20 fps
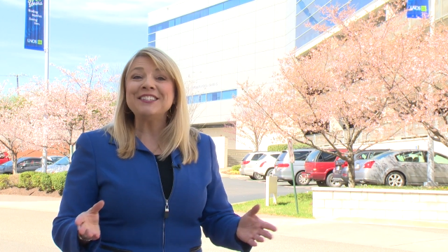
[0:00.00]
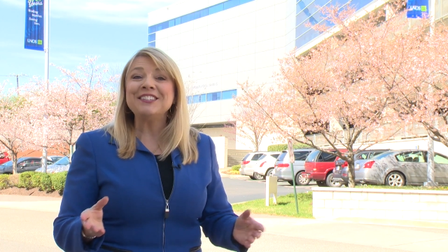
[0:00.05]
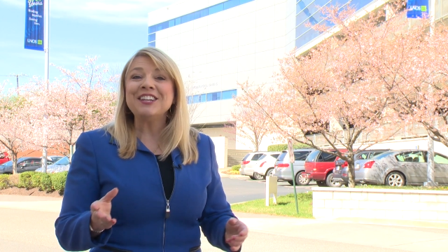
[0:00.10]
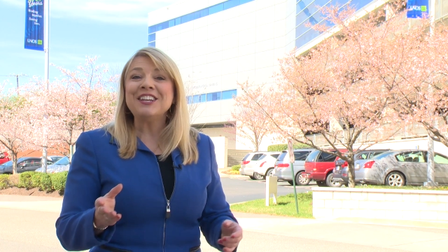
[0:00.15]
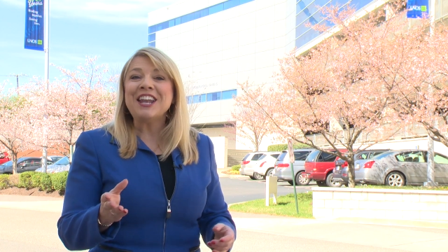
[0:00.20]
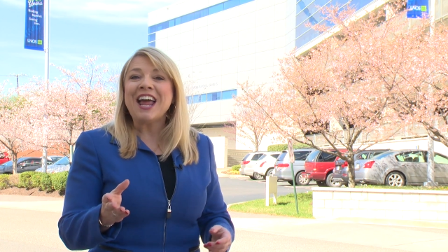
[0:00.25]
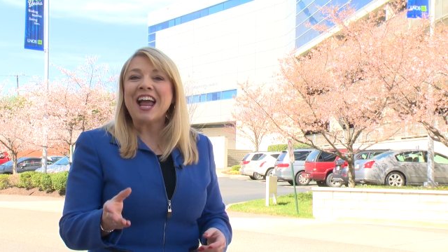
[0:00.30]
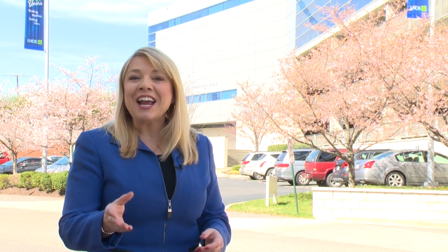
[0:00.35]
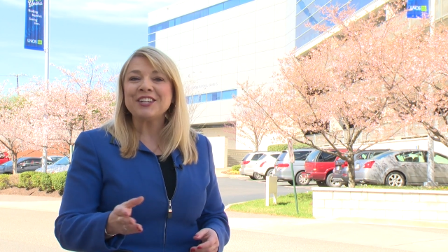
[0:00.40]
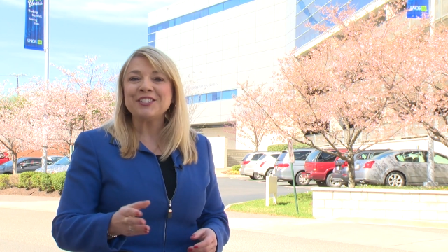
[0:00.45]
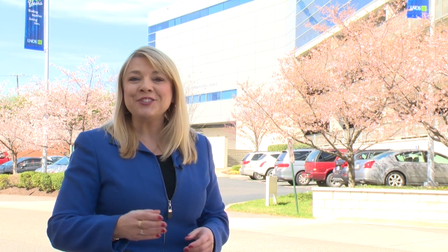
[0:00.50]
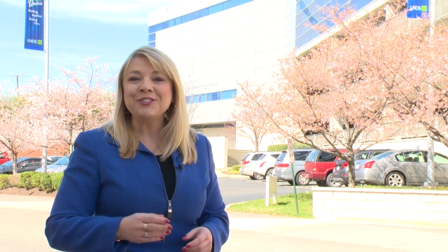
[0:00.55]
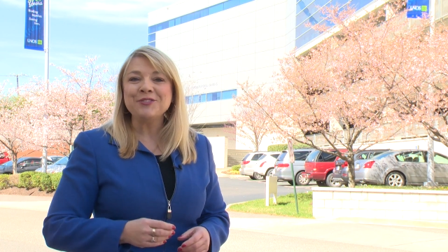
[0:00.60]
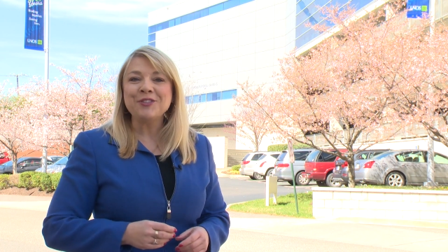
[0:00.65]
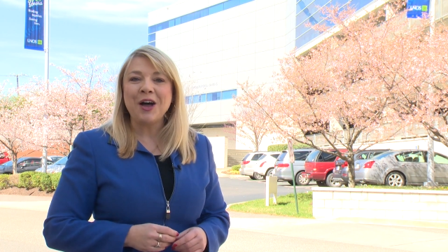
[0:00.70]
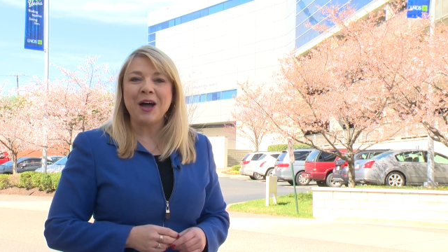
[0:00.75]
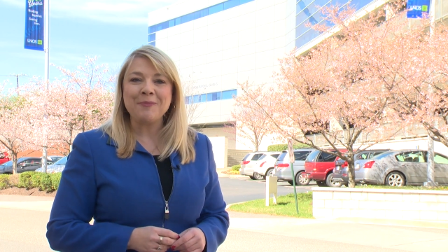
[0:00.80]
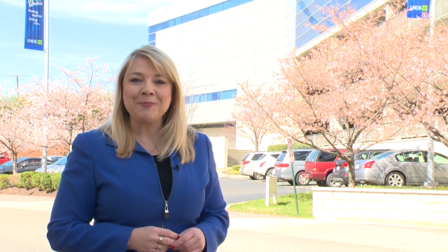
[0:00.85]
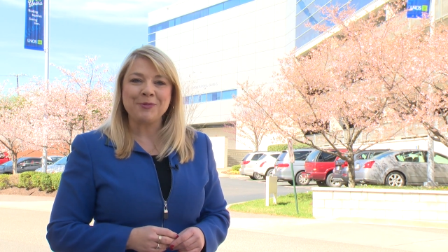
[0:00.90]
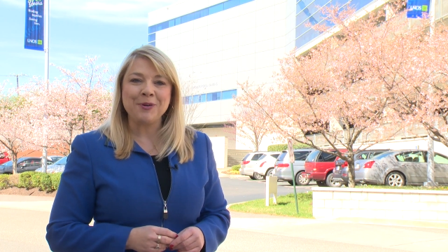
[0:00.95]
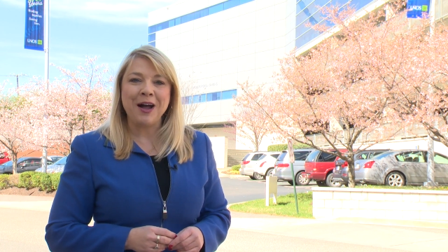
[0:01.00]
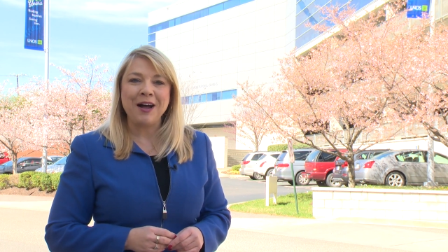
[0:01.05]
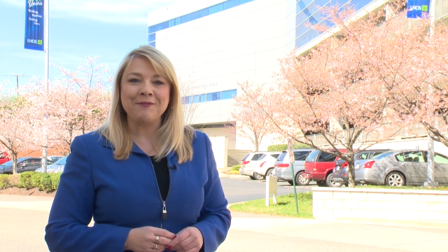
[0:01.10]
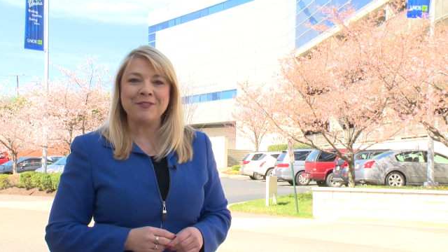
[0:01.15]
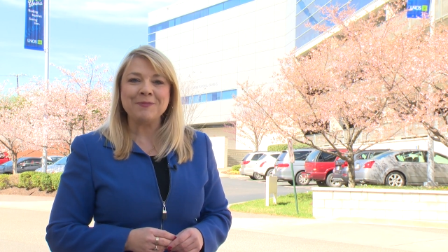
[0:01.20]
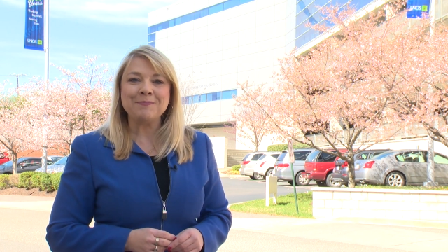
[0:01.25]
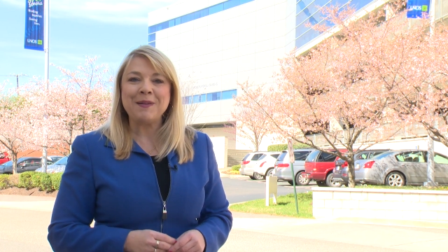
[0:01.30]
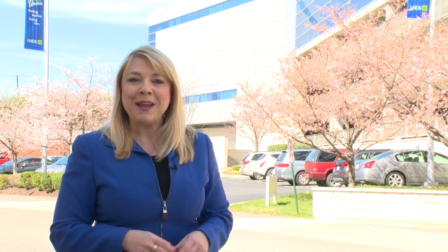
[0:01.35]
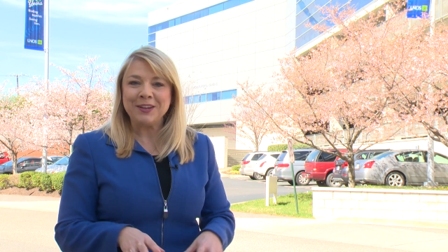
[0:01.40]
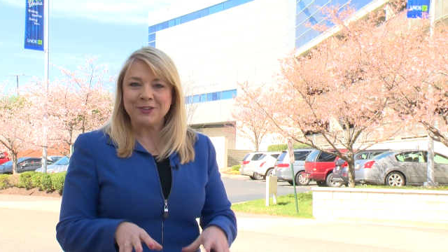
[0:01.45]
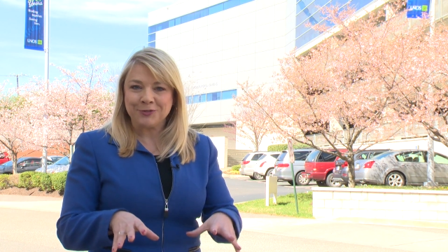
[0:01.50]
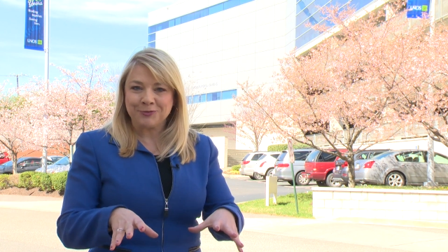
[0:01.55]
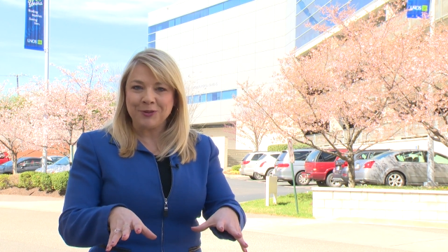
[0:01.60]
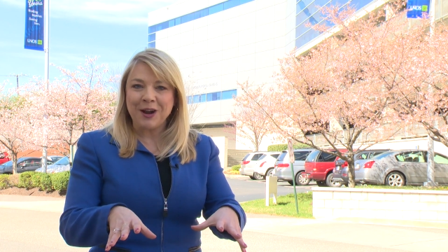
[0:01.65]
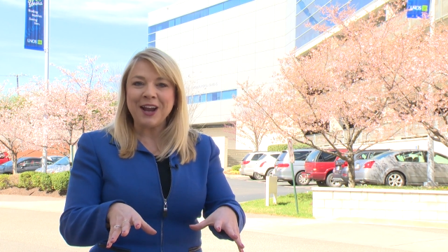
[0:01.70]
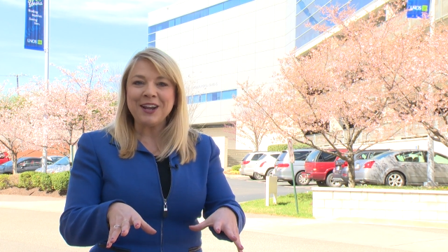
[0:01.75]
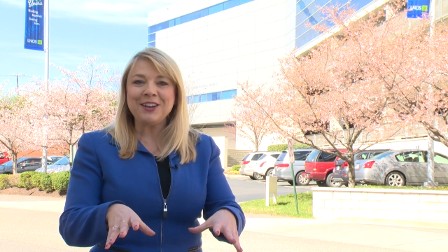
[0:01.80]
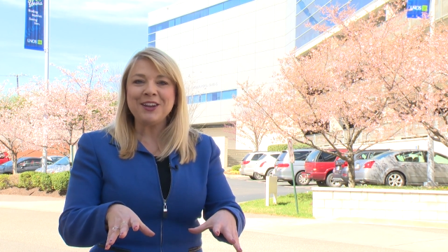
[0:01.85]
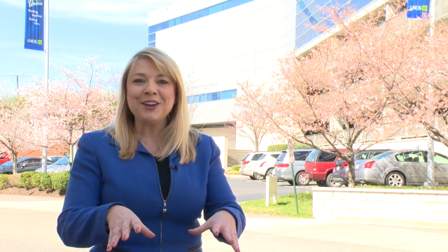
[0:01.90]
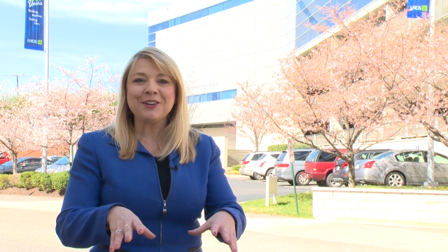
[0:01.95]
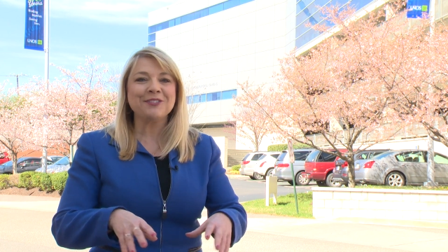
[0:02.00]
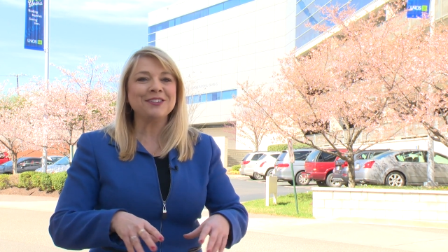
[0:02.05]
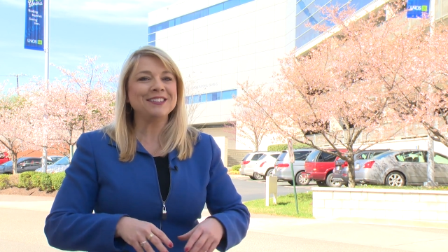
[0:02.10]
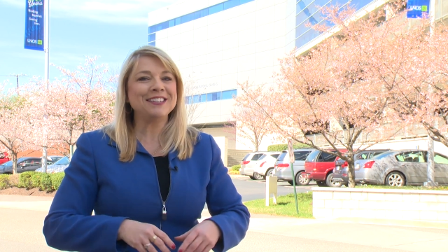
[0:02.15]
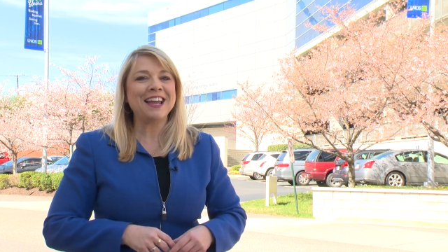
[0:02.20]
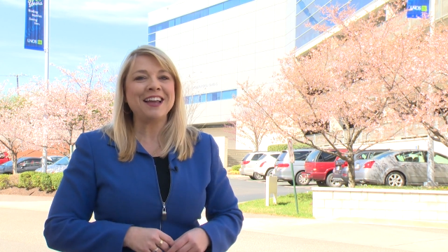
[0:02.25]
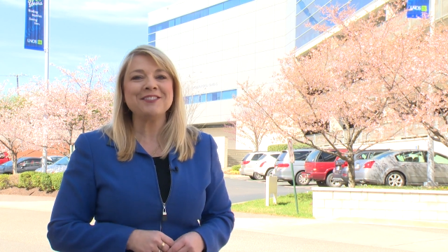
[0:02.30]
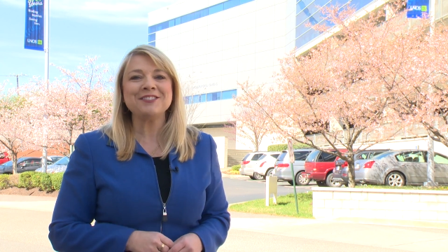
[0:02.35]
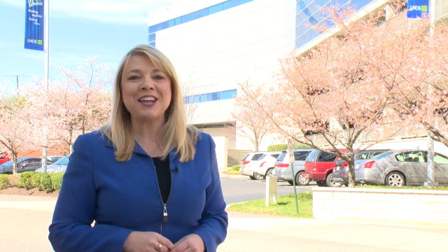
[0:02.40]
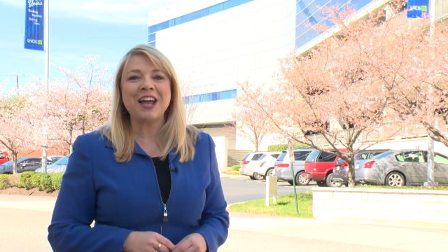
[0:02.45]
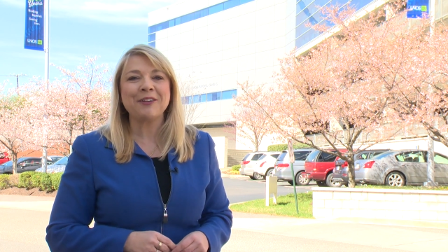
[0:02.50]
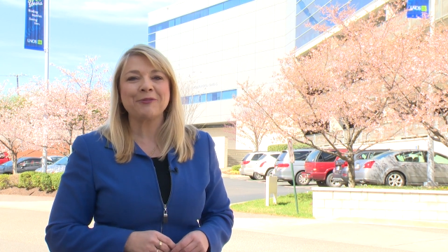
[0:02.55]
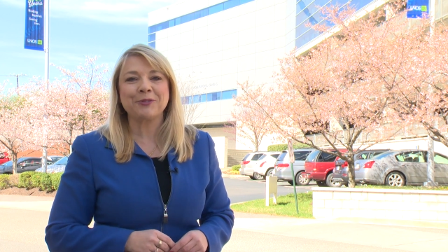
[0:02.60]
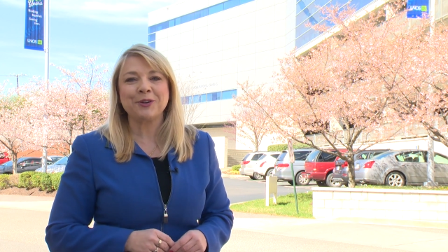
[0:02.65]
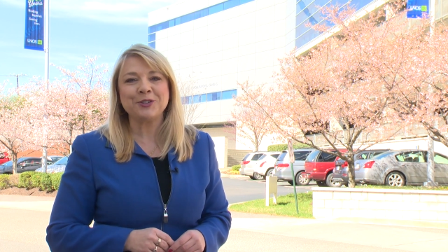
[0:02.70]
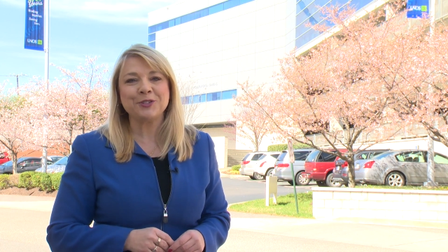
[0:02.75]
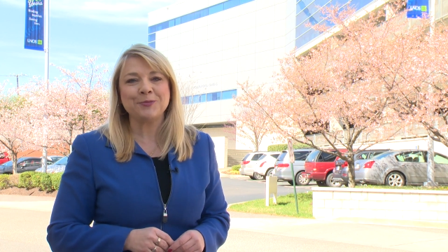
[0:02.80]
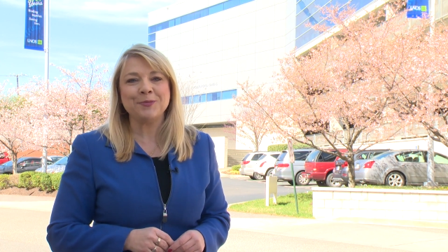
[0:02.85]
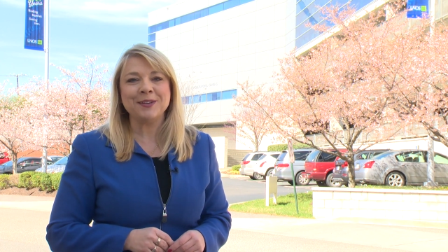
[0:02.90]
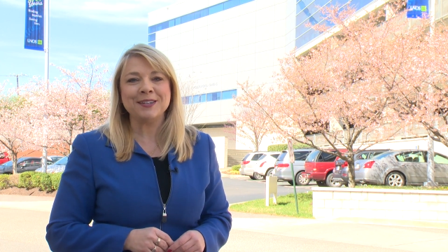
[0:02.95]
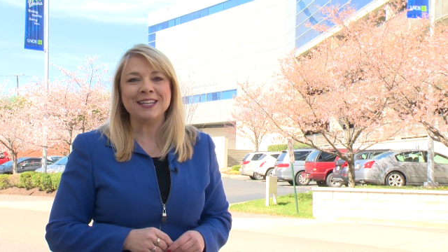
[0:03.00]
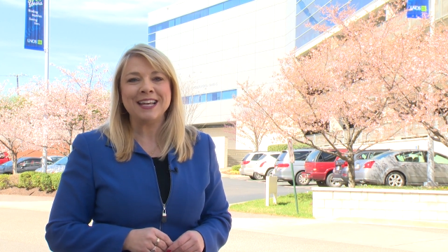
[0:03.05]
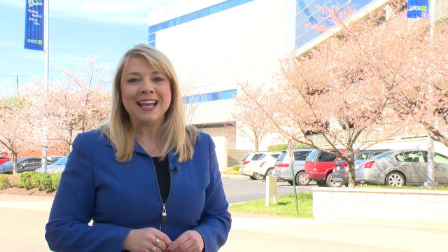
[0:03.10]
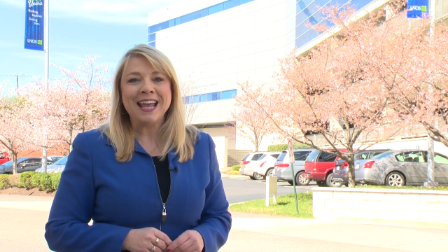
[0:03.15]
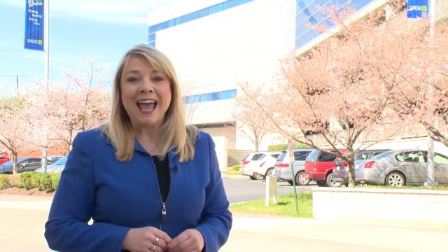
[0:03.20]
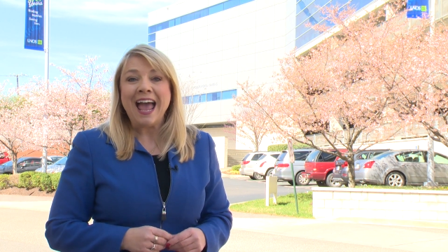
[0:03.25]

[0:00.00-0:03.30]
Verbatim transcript: is a national nonprofit based right here in downtown Richmond.